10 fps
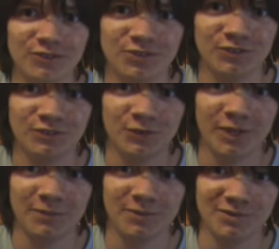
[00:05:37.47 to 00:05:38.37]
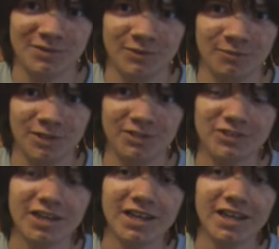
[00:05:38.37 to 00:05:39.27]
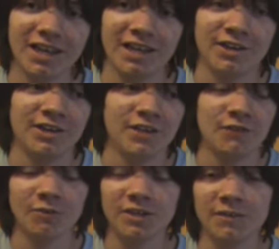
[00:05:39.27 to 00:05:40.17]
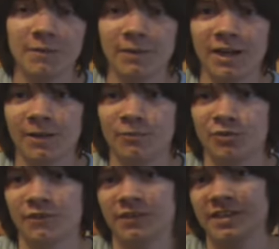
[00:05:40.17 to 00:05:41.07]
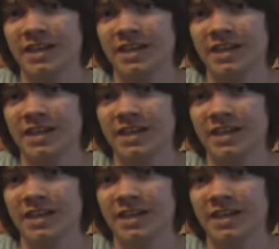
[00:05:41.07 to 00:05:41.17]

version of Twilight Princess so much. And if you want me to get my problems of